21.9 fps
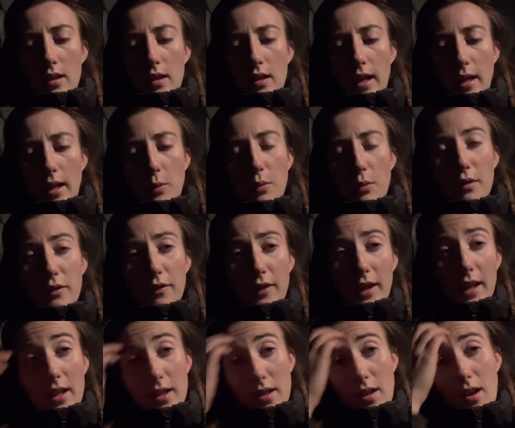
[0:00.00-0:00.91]
like would
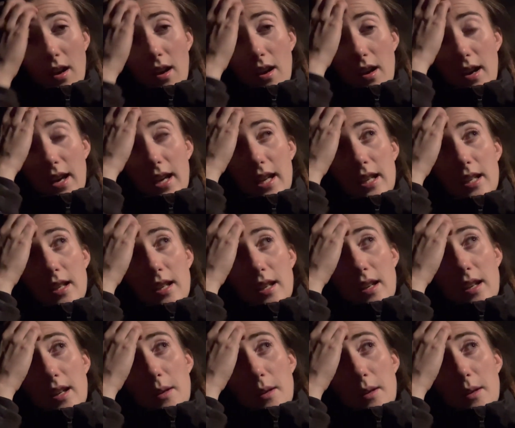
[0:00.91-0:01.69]
flick an eye.